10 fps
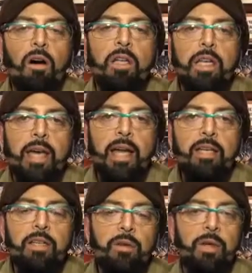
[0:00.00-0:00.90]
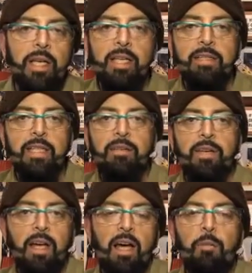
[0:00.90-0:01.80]
All you got to do is
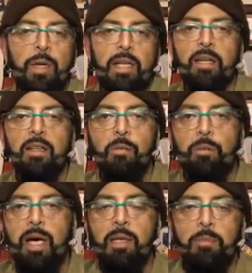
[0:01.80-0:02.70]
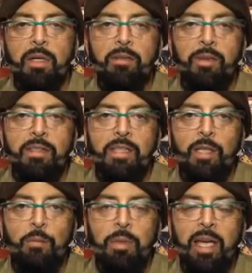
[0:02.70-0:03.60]
leave a comment on the bottom of this
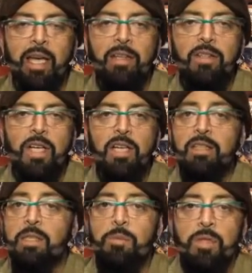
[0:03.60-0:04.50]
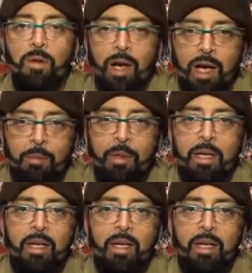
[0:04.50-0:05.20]
here page, subscribe